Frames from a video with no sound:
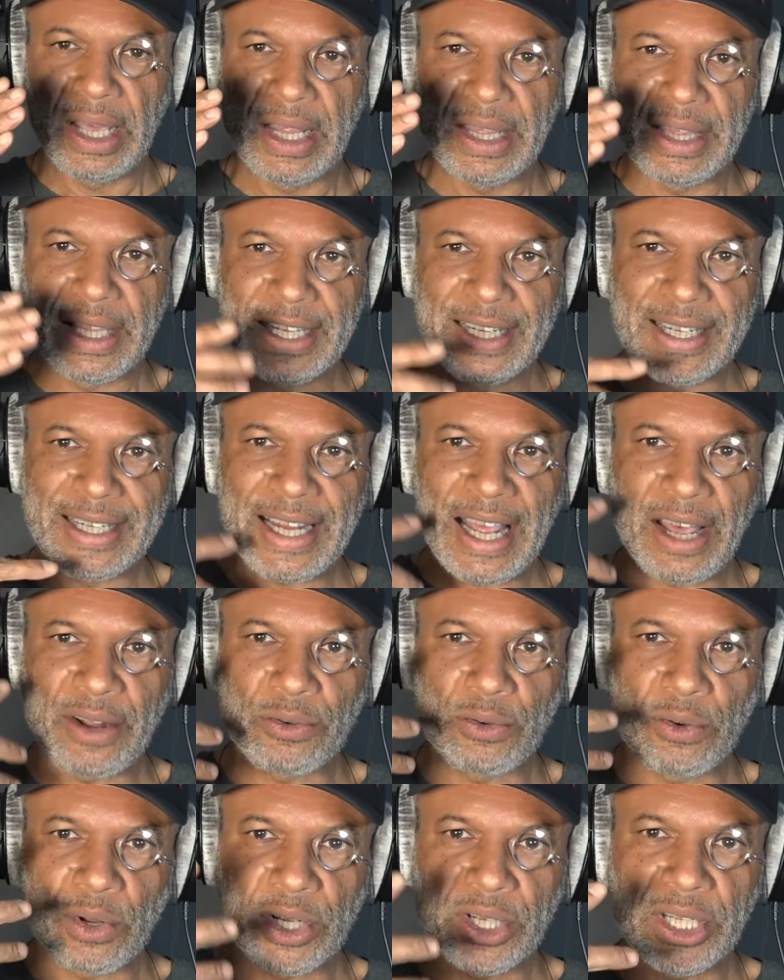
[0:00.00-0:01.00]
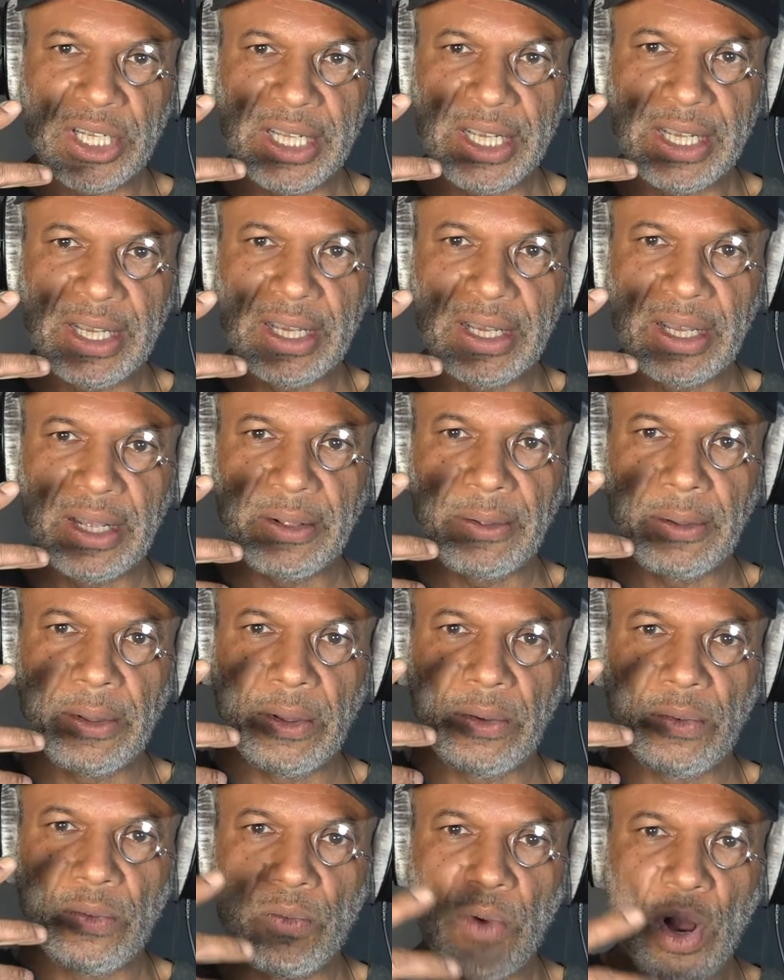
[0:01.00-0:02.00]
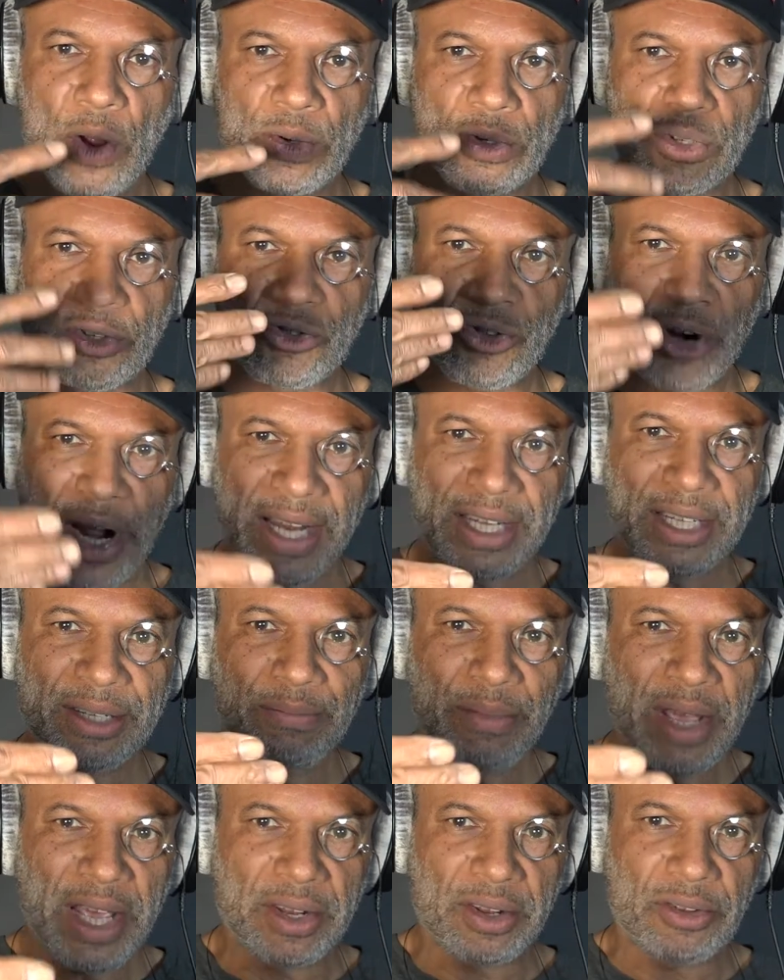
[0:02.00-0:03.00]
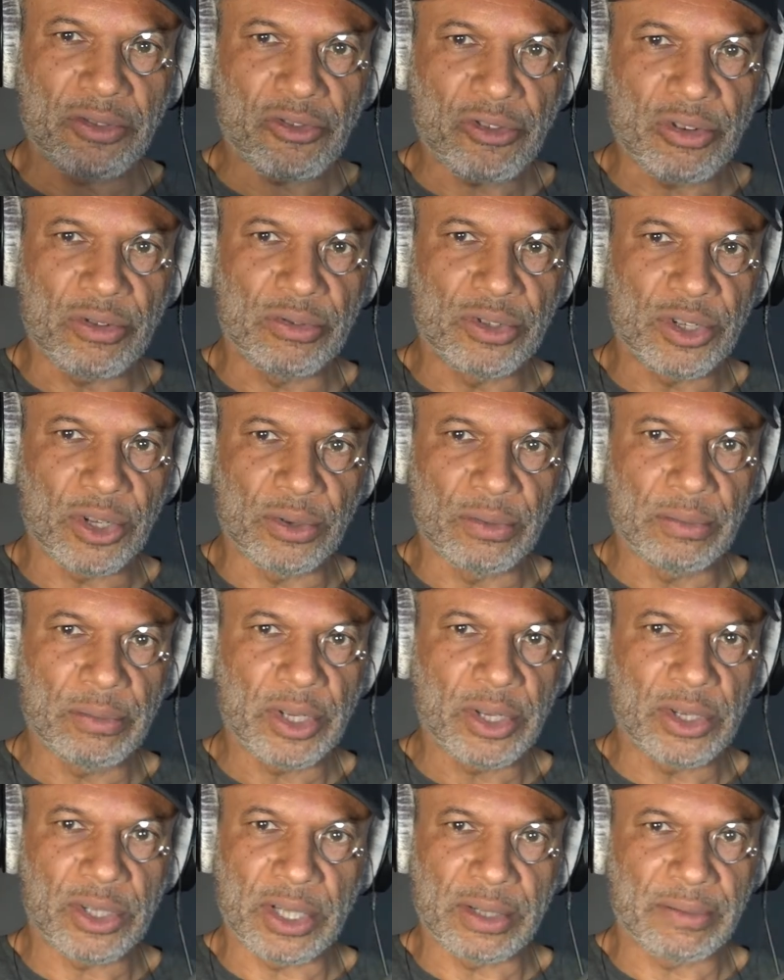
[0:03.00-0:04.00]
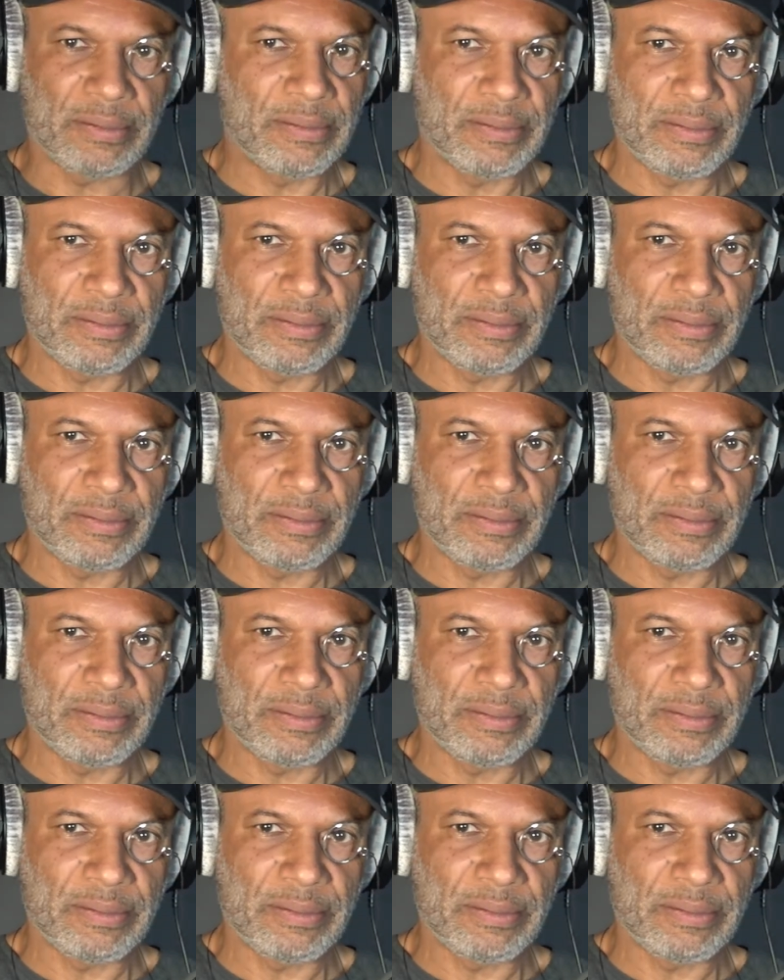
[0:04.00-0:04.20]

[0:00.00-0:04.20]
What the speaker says: This sound quality won't transmit through Zoom because a